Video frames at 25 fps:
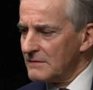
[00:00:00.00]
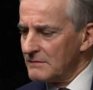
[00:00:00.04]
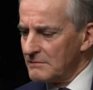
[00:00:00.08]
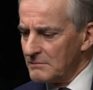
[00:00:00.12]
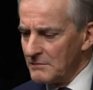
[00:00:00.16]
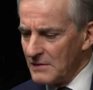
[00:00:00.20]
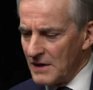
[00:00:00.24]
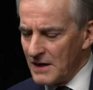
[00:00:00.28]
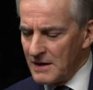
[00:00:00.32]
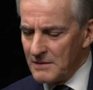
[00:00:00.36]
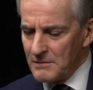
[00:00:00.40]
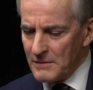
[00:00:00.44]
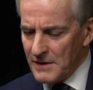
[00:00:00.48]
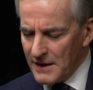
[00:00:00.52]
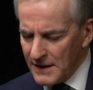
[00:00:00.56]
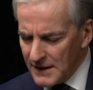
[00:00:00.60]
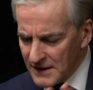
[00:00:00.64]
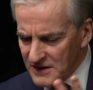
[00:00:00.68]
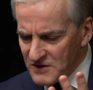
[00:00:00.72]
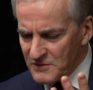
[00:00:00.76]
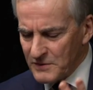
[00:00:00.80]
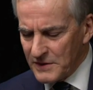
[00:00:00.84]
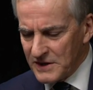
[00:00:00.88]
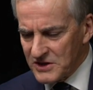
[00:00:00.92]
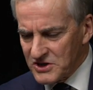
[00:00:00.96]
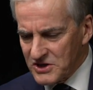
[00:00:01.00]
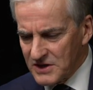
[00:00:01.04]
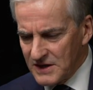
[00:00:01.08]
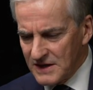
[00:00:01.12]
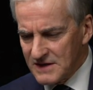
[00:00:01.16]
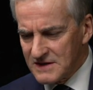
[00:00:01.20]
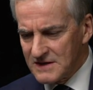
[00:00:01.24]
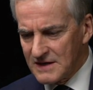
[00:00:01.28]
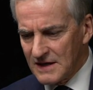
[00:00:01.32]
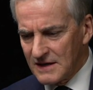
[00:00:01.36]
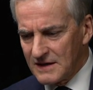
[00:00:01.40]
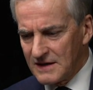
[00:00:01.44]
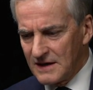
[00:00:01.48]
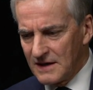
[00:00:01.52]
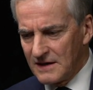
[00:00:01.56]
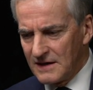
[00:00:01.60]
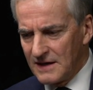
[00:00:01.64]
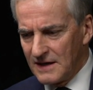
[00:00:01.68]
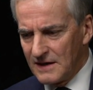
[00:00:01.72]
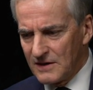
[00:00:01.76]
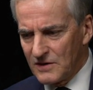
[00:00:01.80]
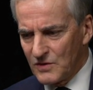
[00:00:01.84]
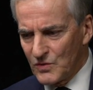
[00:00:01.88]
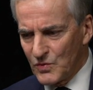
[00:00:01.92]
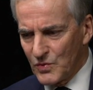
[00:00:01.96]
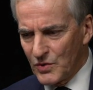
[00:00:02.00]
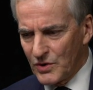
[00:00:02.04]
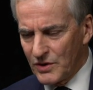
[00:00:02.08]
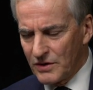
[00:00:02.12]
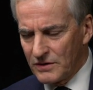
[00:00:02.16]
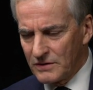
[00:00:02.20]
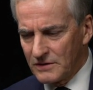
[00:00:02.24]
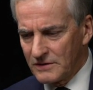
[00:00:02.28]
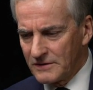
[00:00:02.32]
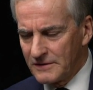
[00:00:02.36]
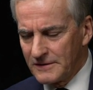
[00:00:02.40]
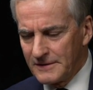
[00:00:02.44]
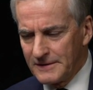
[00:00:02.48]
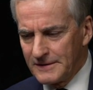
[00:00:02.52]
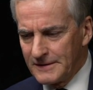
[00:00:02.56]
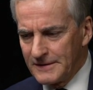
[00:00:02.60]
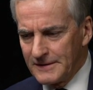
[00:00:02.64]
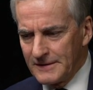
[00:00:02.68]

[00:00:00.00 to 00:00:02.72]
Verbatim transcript: My, my expression is that in, in a world